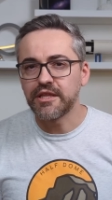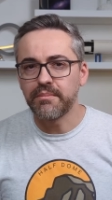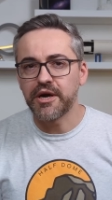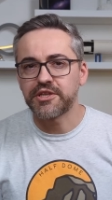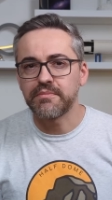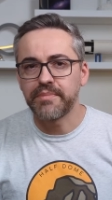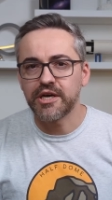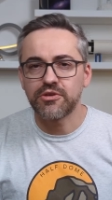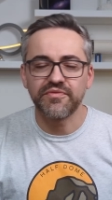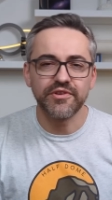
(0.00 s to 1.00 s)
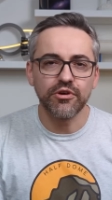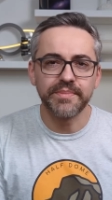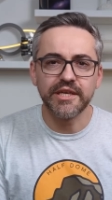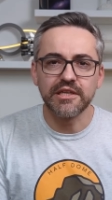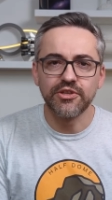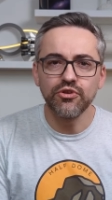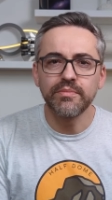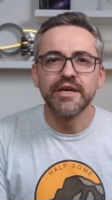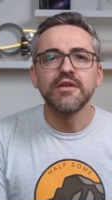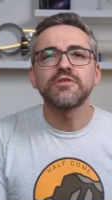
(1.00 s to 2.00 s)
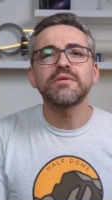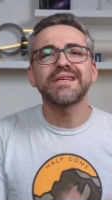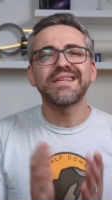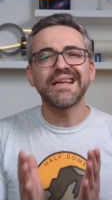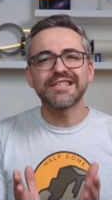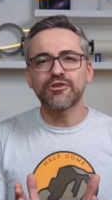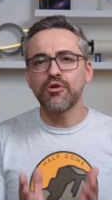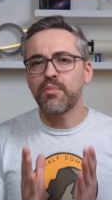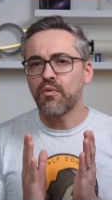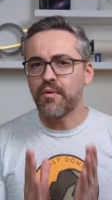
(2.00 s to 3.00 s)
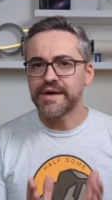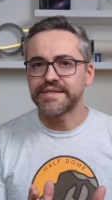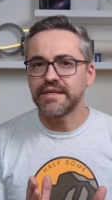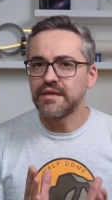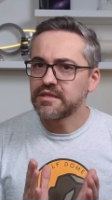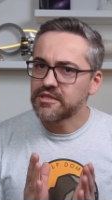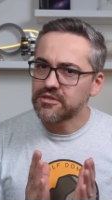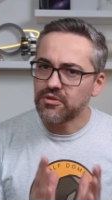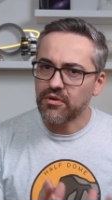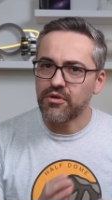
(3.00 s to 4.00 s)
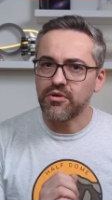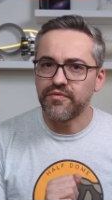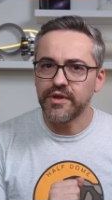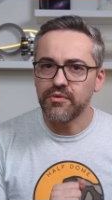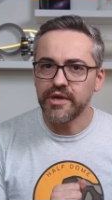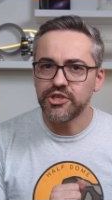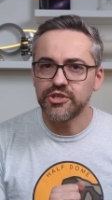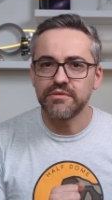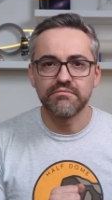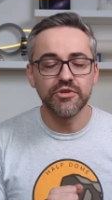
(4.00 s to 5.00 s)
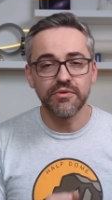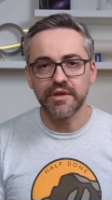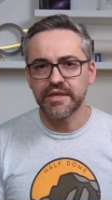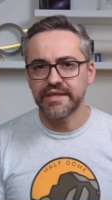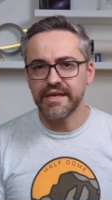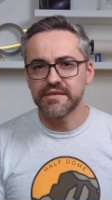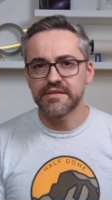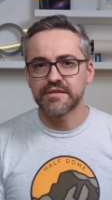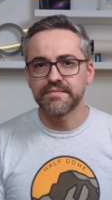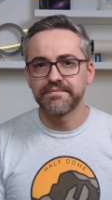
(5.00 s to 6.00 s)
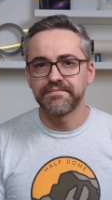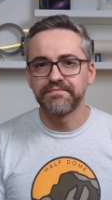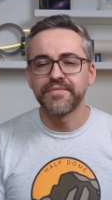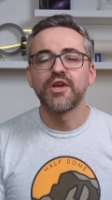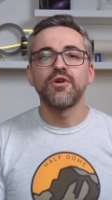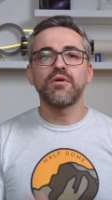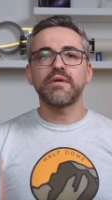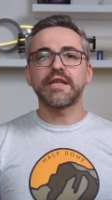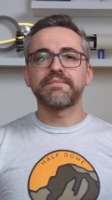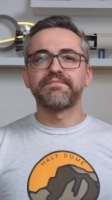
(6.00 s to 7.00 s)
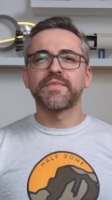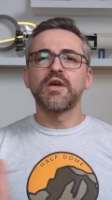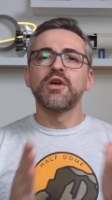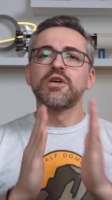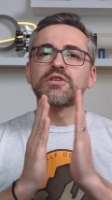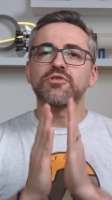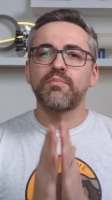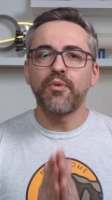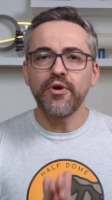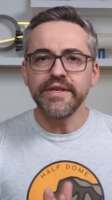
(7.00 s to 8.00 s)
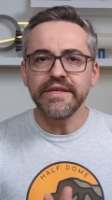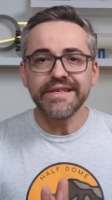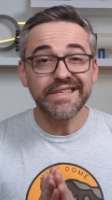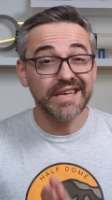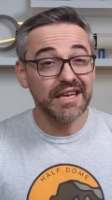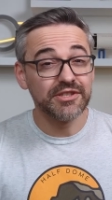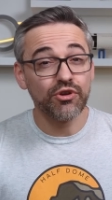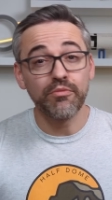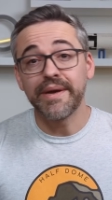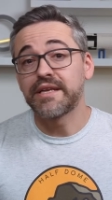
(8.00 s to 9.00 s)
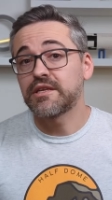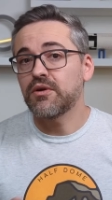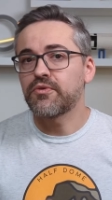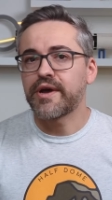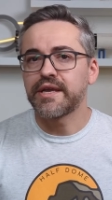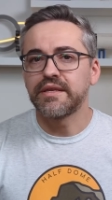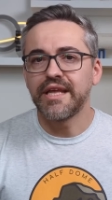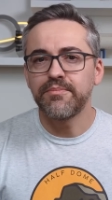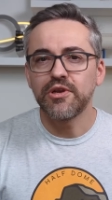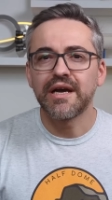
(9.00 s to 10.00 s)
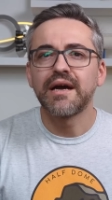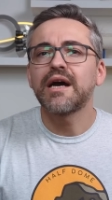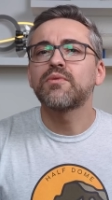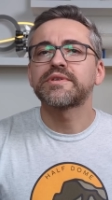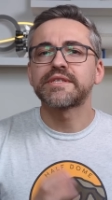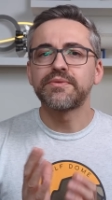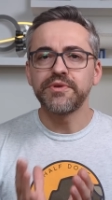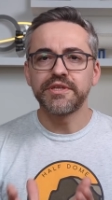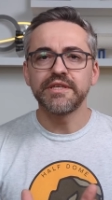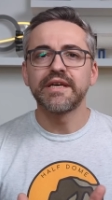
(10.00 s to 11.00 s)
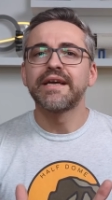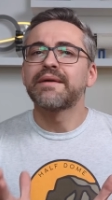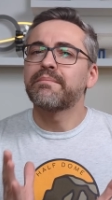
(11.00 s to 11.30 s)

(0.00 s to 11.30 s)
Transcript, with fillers: and the bottom part of the optical tube, so the telescope was in its stock configuration during the tests. Alright. So pointing the telescope at the Orion Nebula, I was greeted